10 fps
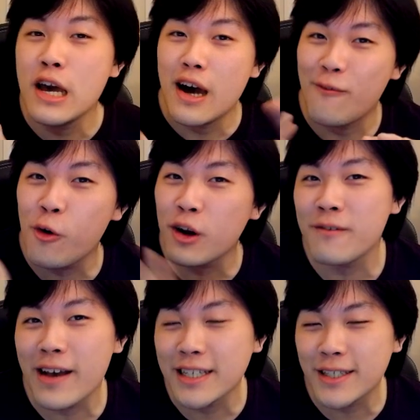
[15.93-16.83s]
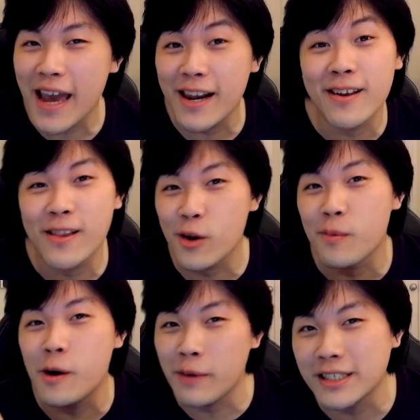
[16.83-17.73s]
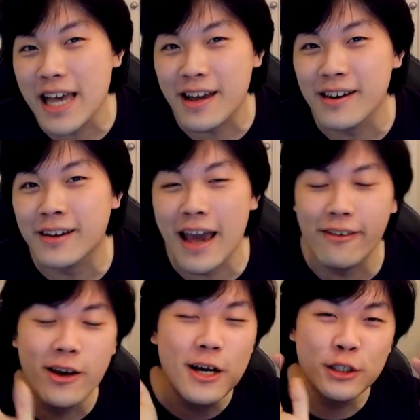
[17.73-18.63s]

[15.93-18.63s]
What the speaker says: I've already investigated a little bit on my second account,